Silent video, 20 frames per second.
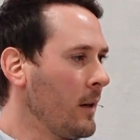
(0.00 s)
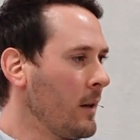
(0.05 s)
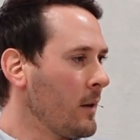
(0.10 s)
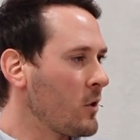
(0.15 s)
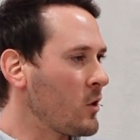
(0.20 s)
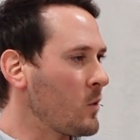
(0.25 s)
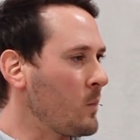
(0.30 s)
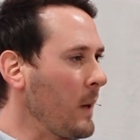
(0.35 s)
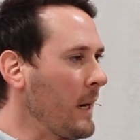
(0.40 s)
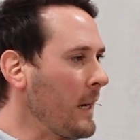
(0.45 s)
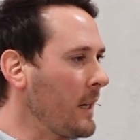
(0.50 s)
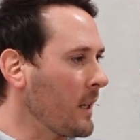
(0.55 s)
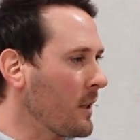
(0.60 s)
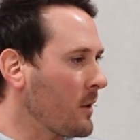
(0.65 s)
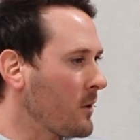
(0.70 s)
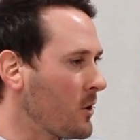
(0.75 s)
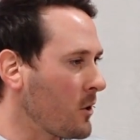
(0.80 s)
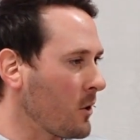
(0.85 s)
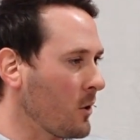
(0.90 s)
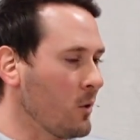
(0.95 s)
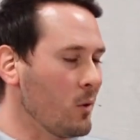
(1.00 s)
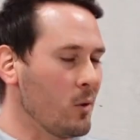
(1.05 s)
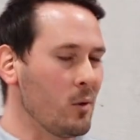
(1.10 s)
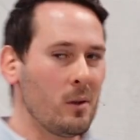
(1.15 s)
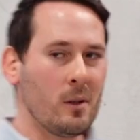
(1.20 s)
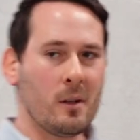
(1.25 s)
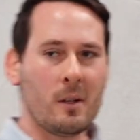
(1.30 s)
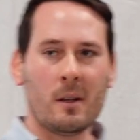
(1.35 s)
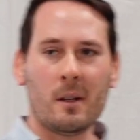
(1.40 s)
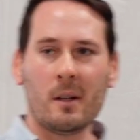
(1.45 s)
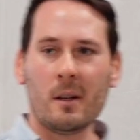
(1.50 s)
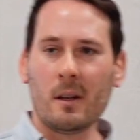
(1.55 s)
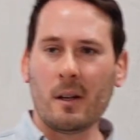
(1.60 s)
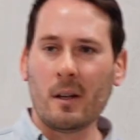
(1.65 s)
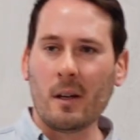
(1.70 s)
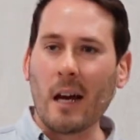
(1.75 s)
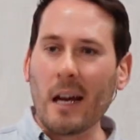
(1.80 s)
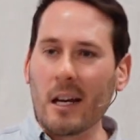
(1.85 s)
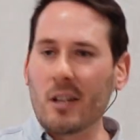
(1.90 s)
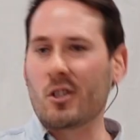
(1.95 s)
speaking to
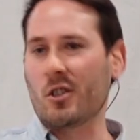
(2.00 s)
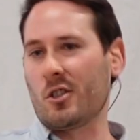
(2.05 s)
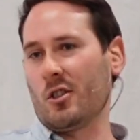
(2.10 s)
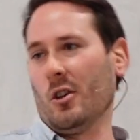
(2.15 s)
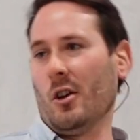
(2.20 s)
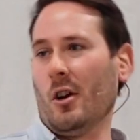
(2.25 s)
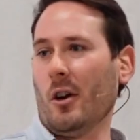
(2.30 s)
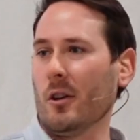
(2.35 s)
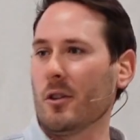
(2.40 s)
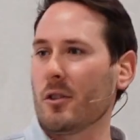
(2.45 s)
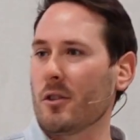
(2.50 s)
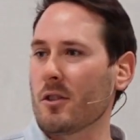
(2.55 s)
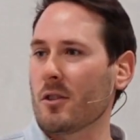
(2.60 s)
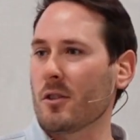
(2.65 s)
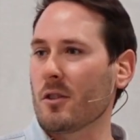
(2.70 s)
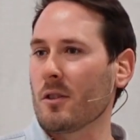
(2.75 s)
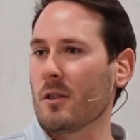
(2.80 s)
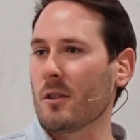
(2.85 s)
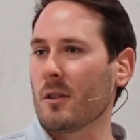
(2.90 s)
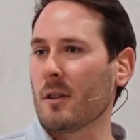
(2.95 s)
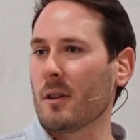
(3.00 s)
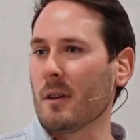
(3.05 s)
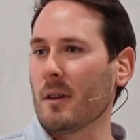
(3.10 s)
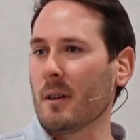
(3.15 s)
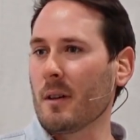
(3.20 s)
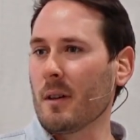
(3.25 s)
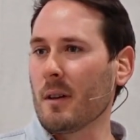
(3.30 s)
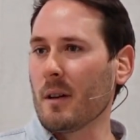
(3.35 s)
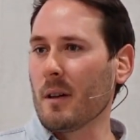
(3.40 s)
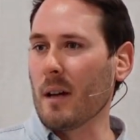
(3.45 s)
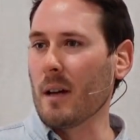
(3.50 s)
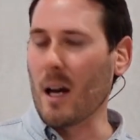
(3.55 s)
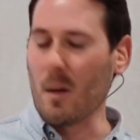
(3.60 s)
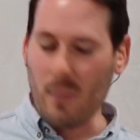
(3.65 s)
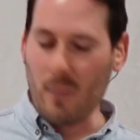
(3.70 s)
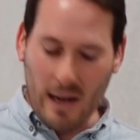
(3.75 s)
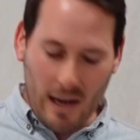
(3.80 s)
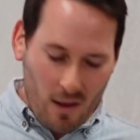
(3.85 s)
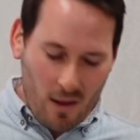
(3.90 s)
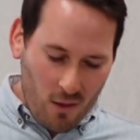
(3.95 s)
his church
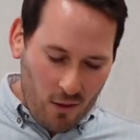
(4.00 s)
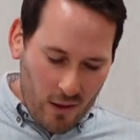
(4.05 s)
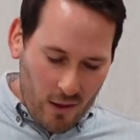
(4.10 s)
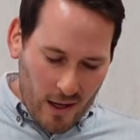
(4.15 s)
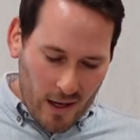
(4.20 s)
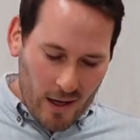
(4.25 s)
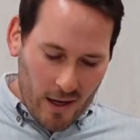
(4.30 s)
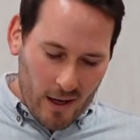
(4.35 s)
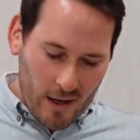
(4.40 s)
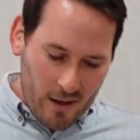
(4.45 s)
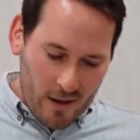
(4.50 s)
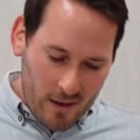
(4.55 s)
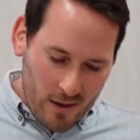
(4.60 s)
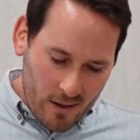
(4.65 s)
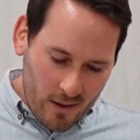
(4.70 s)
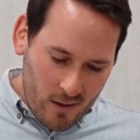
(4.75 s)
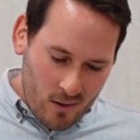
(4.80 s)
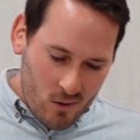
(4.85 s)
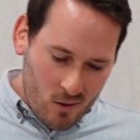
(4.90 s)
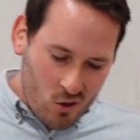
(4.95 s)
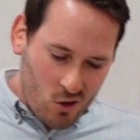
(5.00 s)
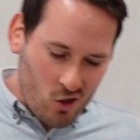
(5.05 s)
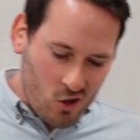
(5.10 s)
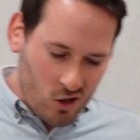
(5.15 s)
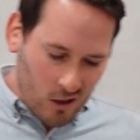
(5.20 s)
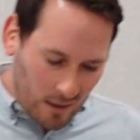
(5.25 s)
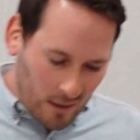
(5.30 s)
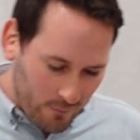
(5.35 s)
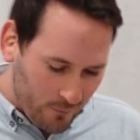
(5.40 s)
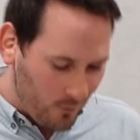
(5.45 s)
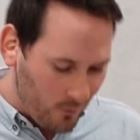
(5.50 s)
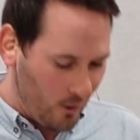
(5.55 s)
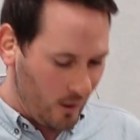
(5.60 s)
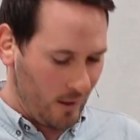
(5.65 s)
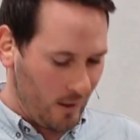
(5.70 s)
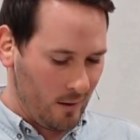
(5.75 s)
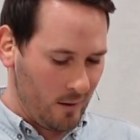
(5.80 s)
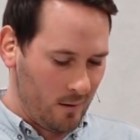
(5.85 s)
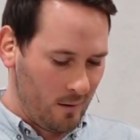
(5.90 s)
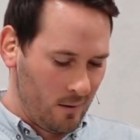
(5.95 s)
about their
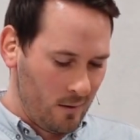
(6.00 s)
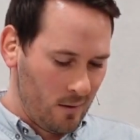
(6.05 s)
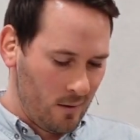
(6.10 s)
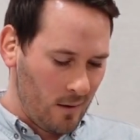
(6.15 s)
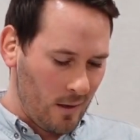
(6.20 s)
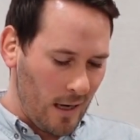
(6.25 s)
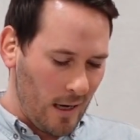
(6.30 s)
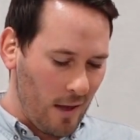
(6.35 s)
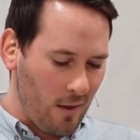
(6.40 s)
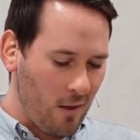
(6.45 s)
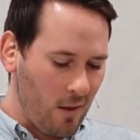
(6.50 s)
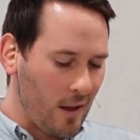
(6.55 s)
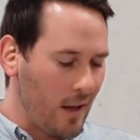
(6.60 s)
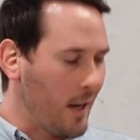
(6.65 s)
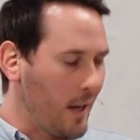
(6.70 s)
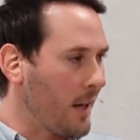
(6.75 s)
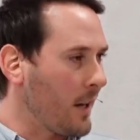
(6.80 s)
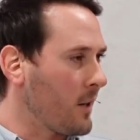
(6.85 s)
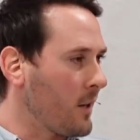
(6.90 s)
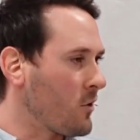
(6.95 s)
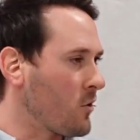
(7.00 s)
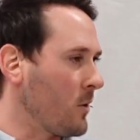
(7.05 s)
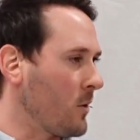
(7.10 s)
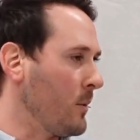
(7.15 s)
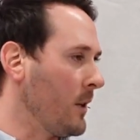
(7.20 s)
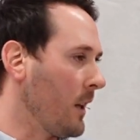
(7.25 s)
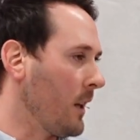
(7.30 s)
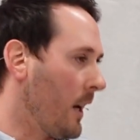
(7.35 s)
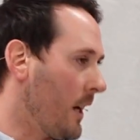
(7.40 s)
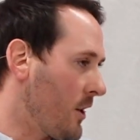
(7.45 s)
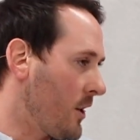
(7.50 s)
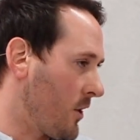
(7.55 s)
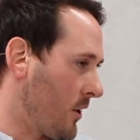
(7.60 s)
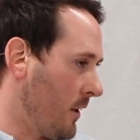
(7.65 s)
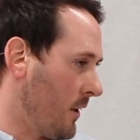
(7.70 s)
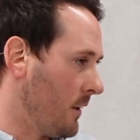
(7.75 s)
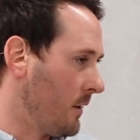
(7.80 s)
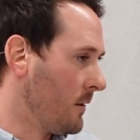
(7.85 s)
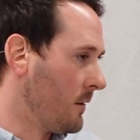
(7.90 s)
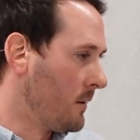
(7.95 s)
suffering and their
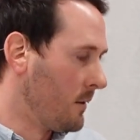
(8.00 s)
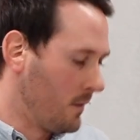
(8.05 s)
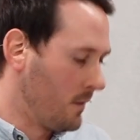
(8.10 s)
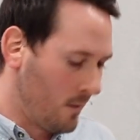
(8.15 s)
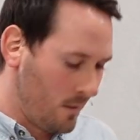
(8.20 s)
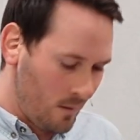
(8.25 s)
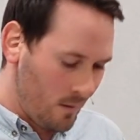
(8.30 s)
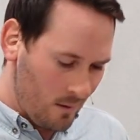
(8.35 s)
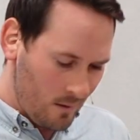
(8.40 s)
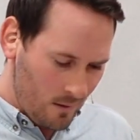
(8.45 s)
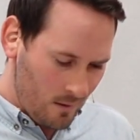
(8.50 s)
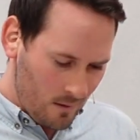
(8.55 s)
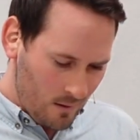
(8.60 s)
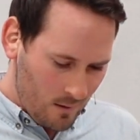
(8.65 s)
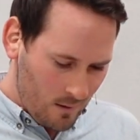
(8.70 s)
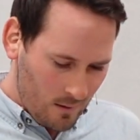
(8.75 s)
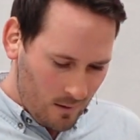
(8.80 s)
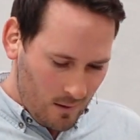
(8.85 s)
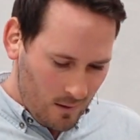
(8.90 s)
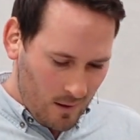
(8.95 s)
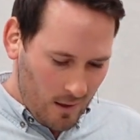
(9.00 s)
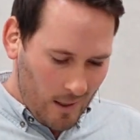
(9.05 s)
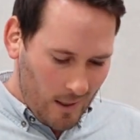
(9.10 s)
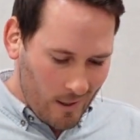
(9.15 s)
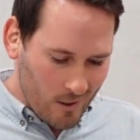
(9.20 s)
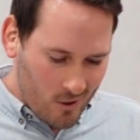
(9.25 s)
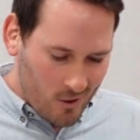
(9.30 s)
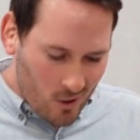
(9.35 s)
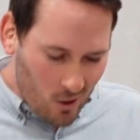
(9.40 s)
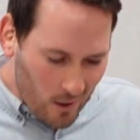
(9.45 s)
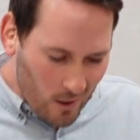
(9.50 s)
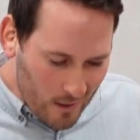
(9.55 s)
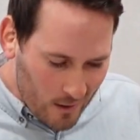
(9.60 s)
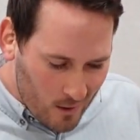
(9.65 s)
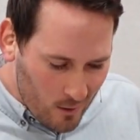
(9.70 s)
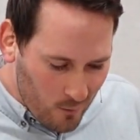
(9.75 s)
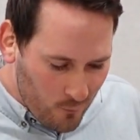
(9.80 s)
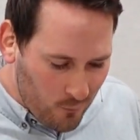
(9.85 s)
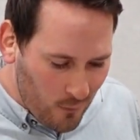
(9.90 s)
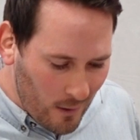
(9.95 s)
tribulation. And it's kind of
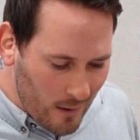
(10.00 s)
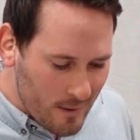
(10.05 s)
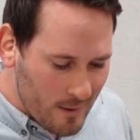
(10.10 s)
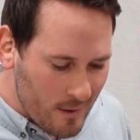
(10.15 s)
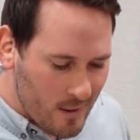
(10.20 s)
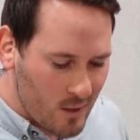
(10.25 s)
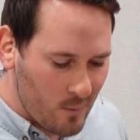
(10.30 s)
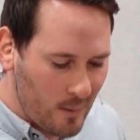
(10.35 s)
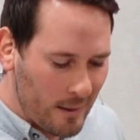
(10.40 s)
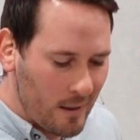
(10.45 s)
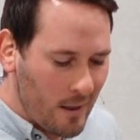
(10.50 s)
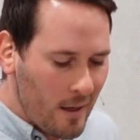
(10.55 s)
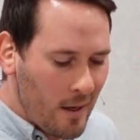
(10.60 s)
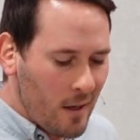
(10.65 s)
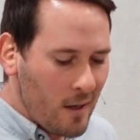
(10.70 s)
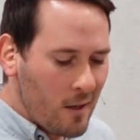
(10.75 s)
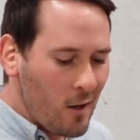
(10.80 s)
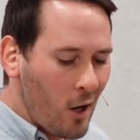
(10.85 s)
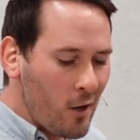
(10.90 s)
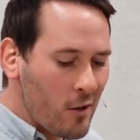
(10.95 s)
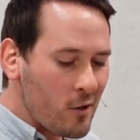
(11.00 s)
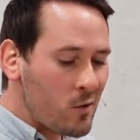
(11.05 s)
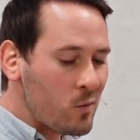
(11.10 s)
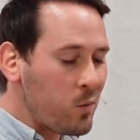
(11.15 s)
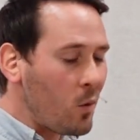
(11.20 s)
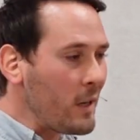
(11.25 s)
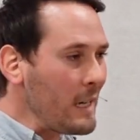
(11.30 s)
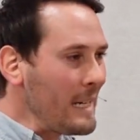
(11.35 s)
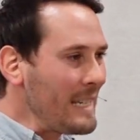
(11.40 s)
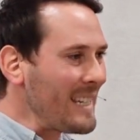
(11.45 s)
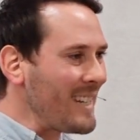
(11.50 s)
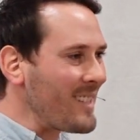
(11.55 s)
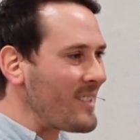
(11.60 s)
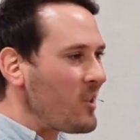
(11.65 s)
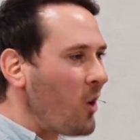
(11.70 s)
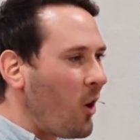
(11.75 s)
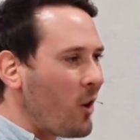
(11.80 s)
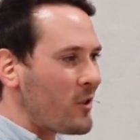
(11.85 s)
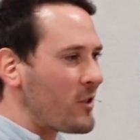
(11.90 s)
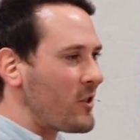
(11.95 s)
confronting to me. Notice what he does
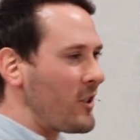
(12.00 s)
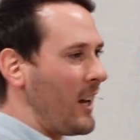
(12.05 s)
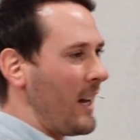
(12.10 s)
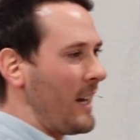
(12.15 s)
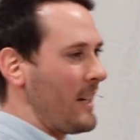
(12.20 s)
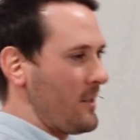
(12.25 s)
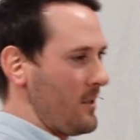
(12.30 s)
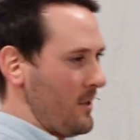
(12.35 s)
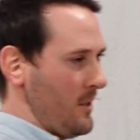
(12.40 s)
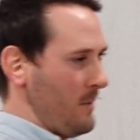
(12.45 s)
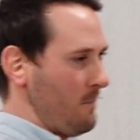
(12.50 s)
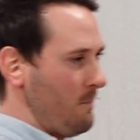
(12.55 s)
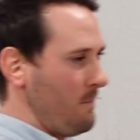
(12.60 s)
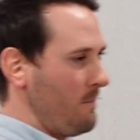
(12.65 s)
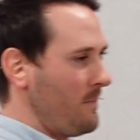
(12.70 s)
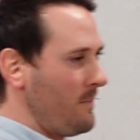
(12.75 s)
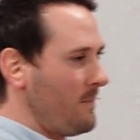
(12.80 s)
not say to them.